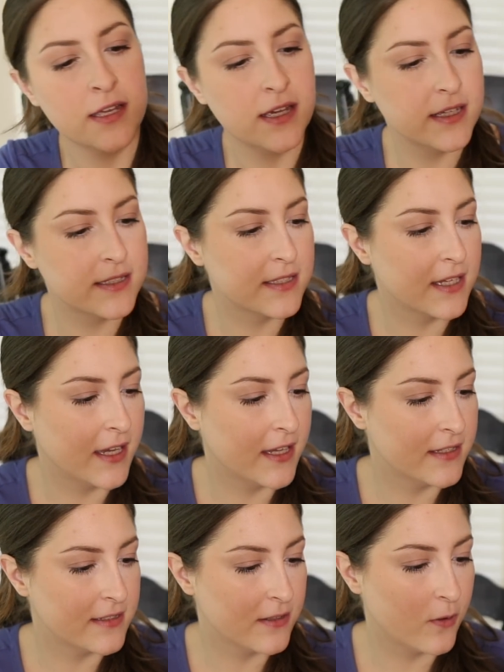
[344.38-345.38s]
It
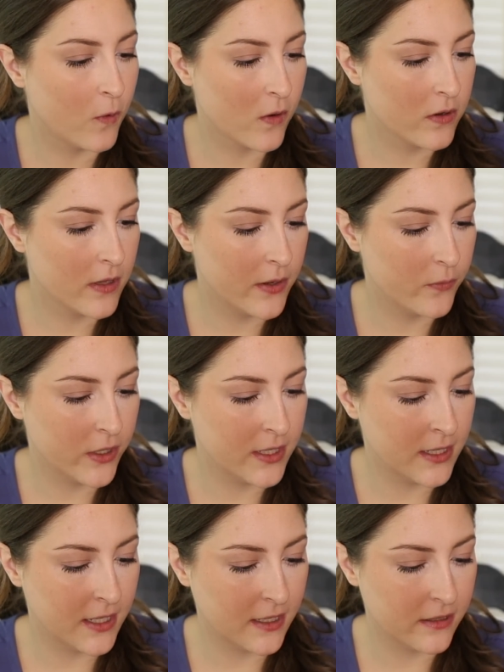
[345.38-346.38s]
says, Oral and
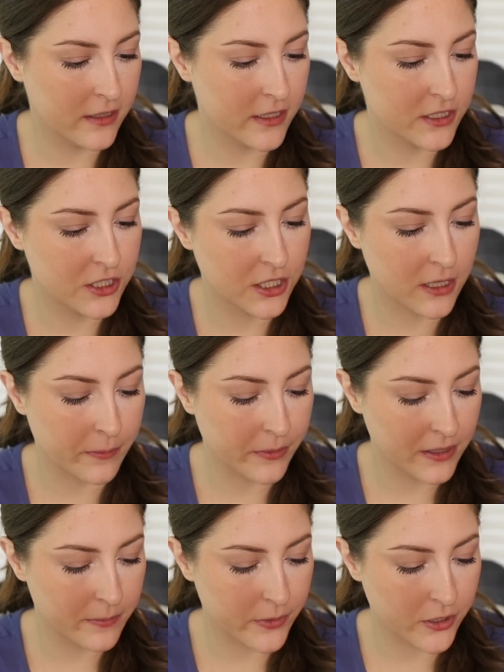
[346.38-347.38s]
Written English,
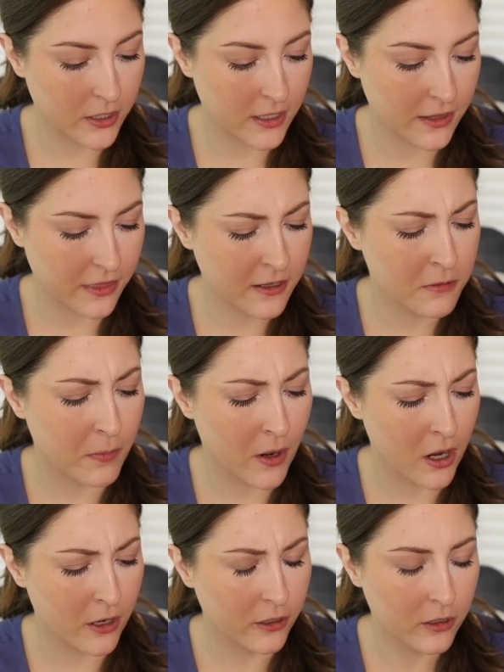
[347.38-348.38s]
Complete Book, I think
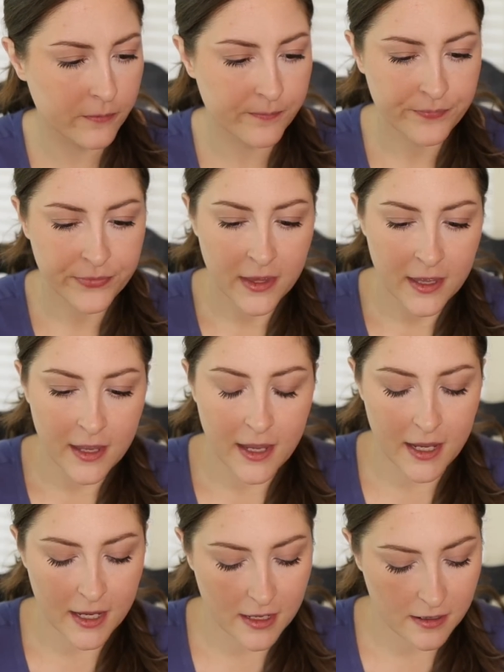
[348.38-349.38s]
Potter.
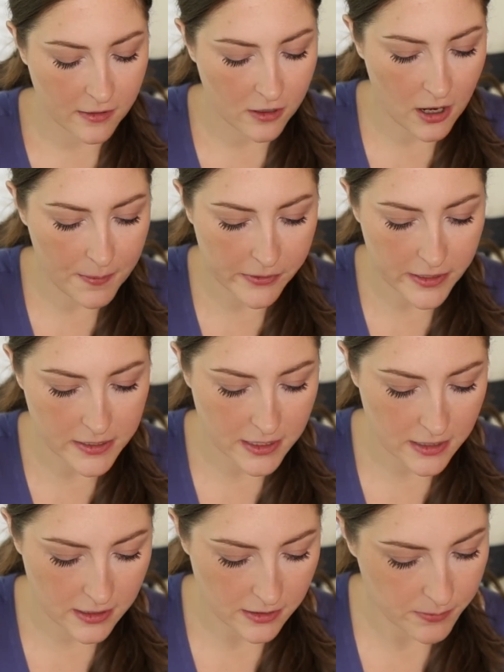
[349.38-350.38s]
And the copyright
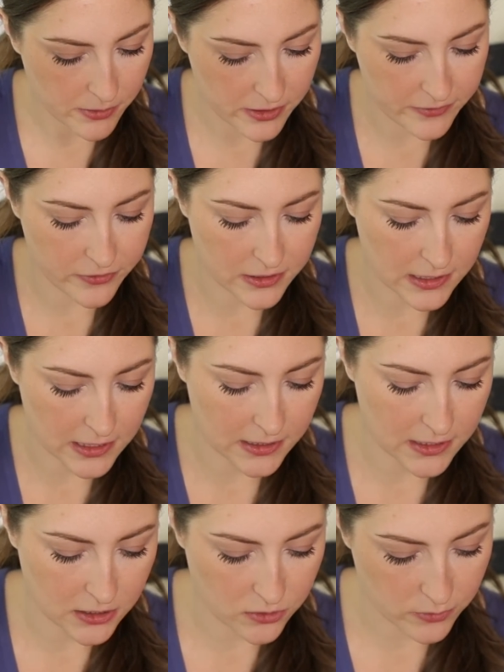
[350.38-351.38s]
date, I believe, was
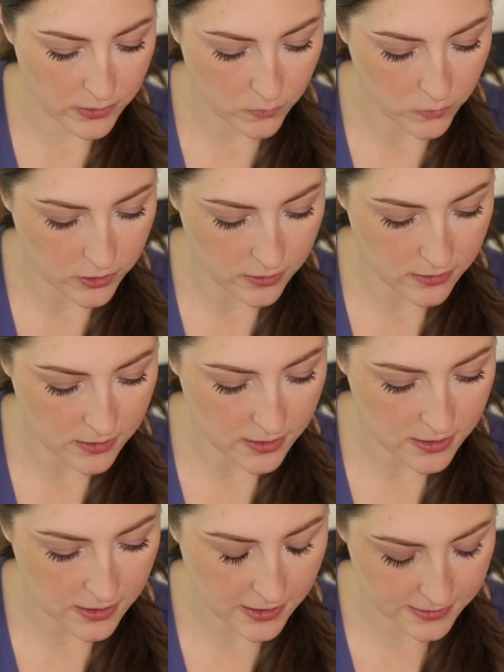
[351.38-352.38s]
1921.
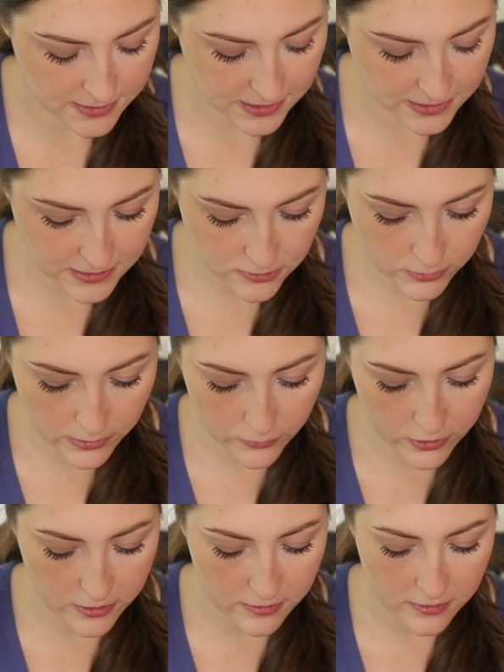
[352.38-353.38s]
Yes,
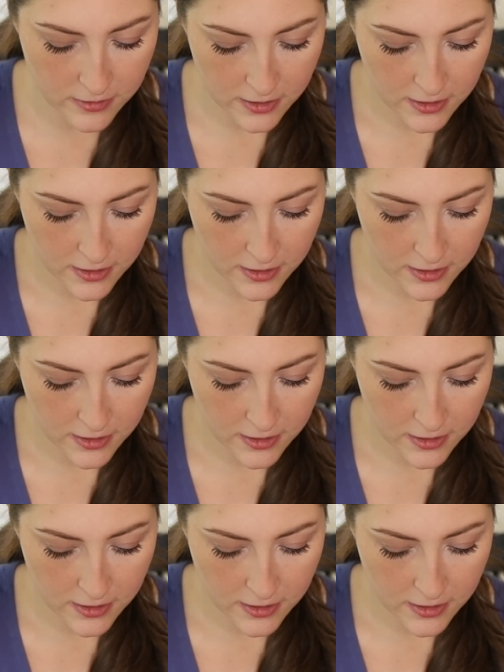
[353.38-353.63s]
1921.